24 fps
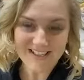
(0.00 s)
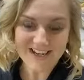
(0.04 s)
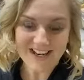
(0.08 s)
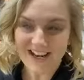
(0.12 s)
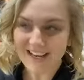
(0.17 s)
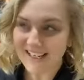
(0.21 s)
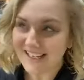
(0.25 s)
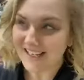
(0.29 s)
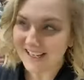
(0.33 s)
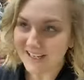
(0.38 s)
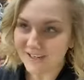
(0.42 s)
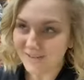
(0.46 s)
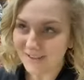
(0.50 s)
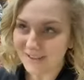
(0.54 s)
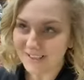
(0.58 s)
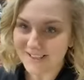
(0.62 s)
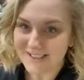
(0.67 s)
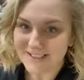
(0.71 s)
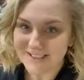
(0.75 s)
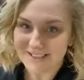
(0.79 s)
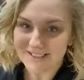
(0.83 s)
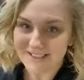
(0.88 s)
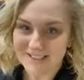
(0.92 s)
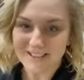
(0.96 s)
I can't wait to
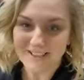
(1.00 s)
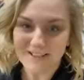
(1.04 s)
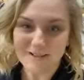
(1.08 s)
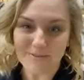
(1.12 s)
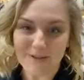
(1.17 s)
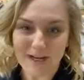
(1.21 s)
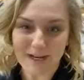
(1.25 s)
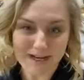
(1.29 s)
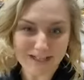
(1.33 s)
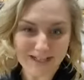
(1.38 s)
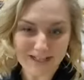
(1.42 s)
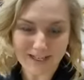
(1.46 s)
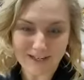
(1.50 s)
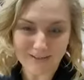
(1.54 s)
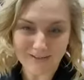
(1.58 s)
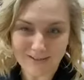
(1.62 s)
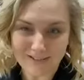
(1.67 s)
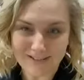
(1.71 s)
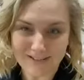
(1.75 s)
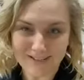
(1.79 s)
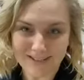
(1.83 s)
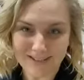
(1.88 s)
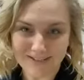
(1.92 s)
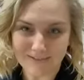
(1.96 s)
see him. I can't
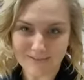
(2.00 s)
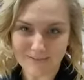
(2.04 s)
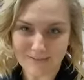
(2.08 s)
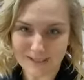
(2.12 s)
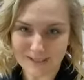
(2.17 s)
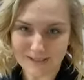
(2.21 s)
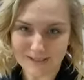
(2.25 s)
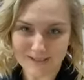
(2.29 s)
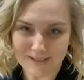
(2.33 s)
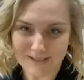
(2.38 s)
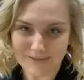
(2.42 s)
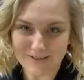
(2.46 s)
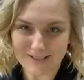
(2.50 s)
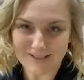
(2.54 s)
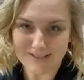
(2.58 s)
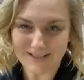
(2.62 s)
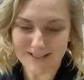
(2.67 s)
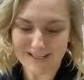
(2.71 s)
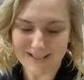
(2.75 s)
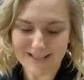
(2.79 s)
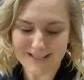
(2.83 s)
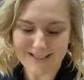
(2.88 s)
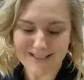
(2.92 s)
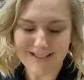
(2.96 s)
wait to give him my Christmas
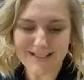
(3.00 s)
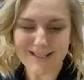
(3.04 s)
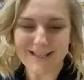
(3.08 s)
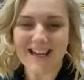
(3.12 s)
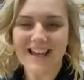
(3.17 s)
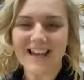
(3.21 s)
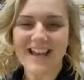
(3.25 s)
list.